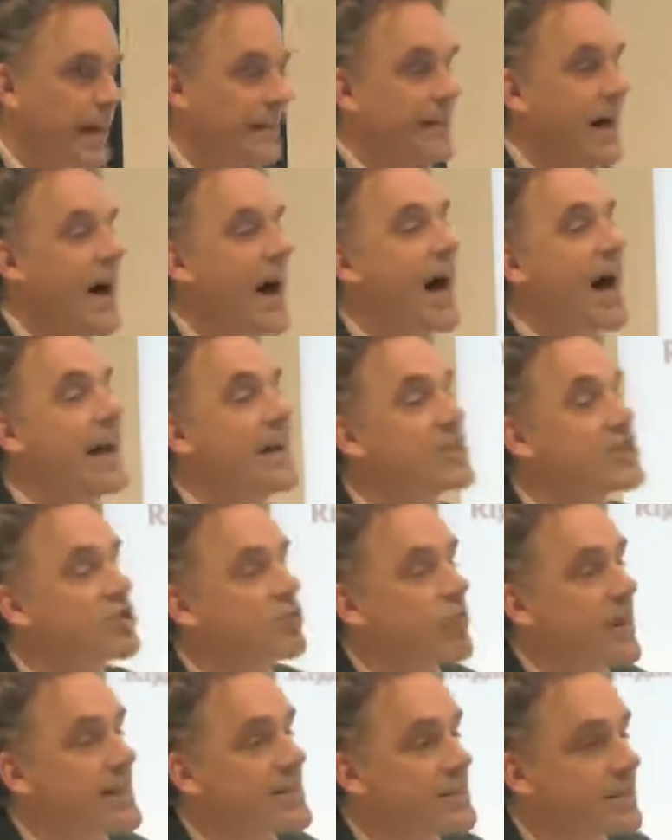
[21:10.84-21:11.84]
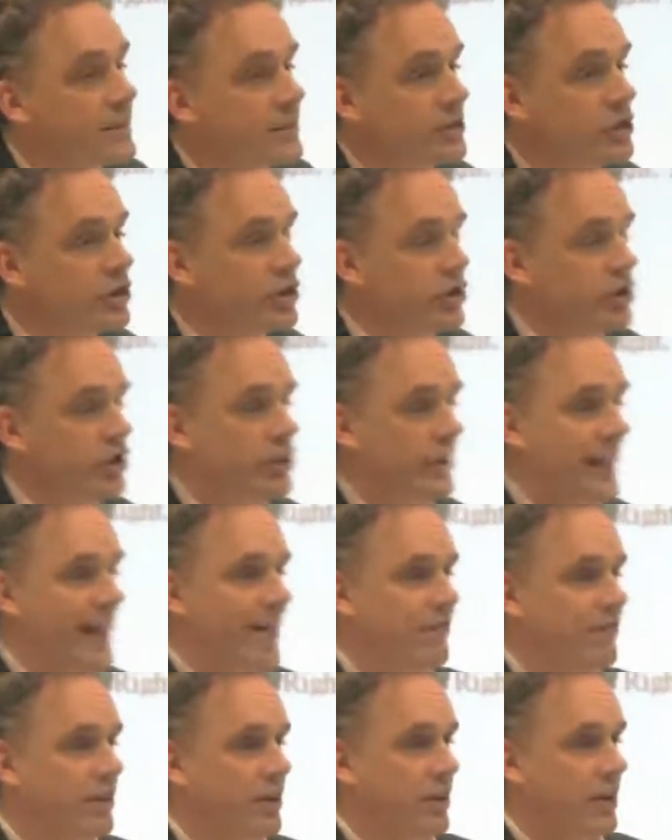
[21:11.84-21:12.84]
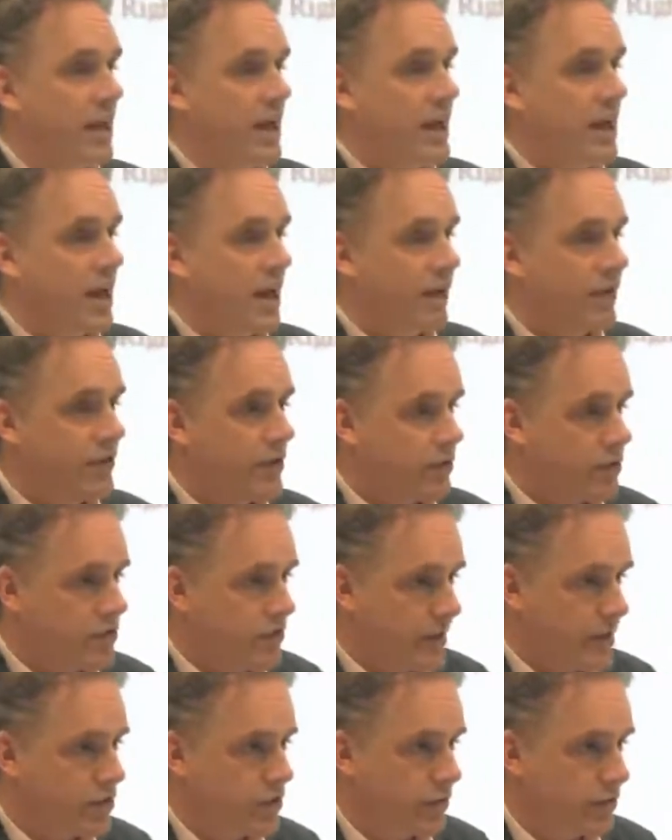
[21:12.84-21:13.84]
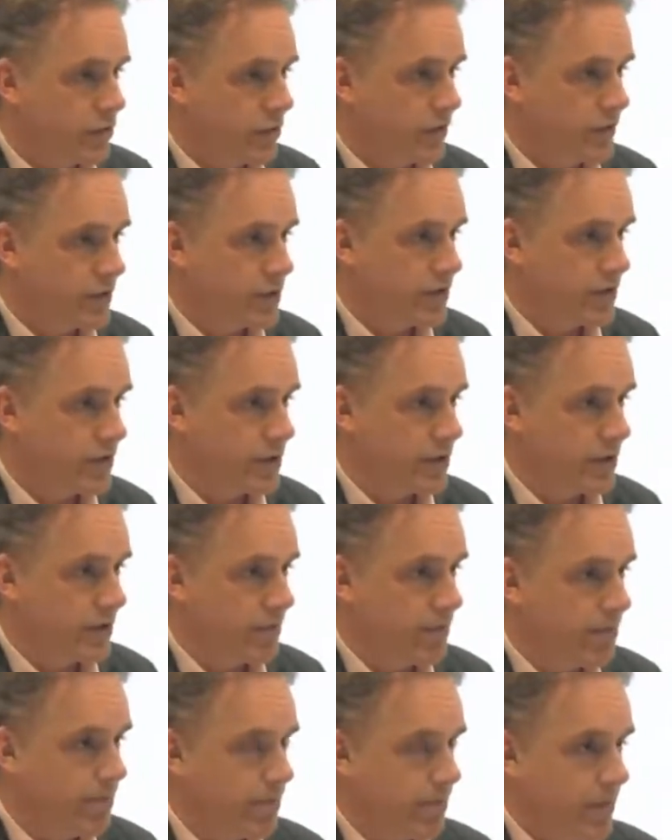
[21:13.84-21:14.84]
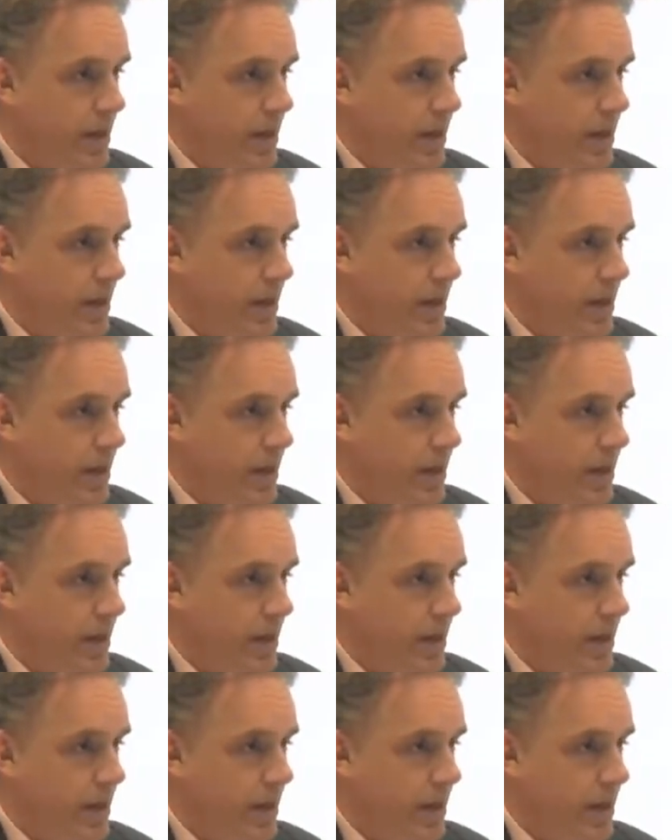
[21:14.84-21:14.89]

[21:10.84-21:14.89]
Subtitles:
at the highest resolution level of your central nervous system,